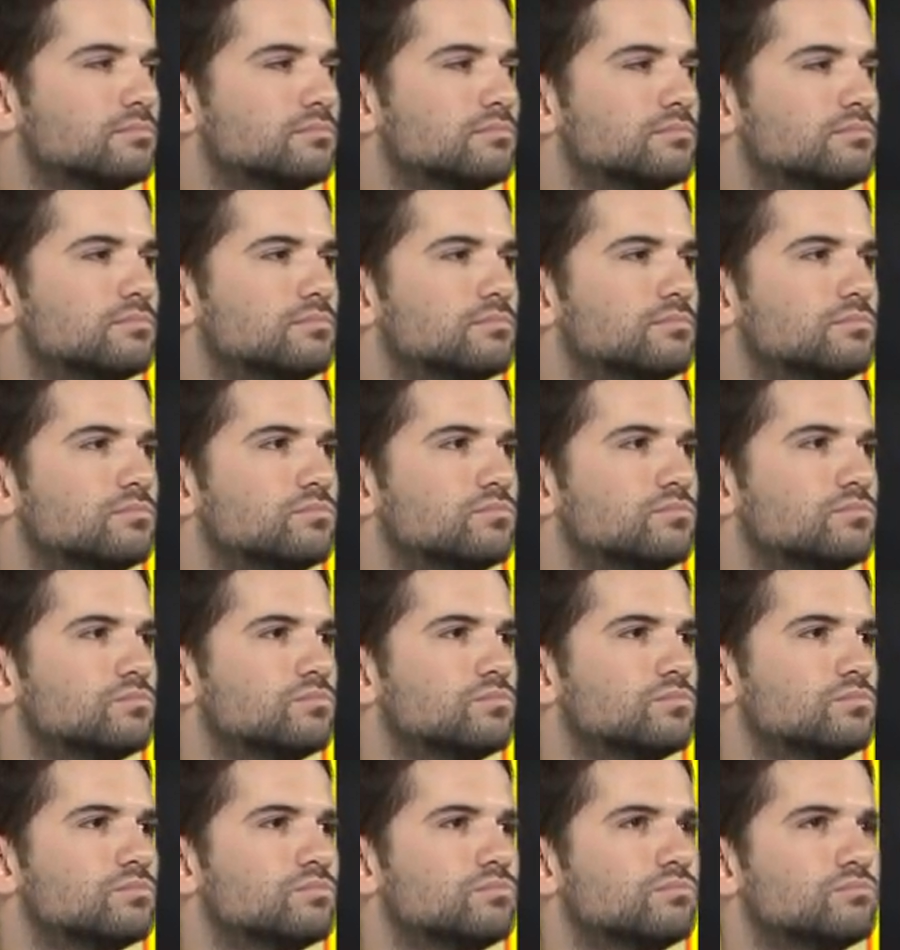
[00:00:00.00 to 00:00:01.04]

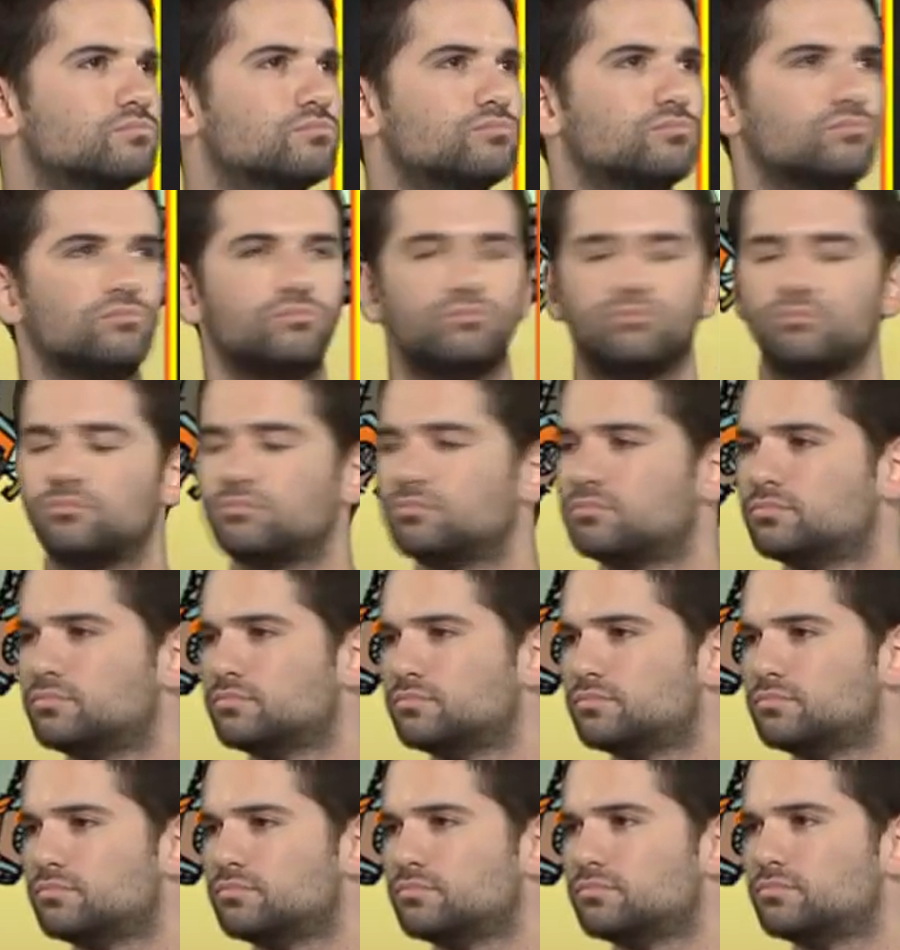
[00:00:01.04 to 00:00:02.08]

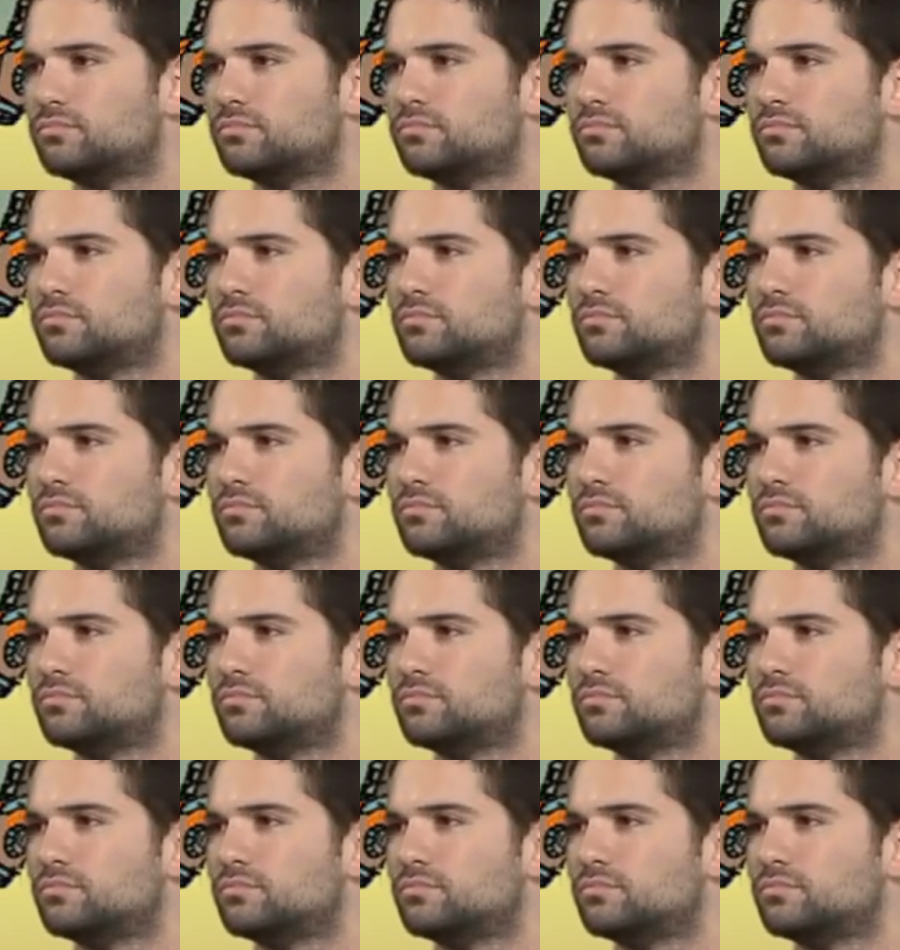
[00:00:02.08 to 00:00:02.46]
This person isn't speaking.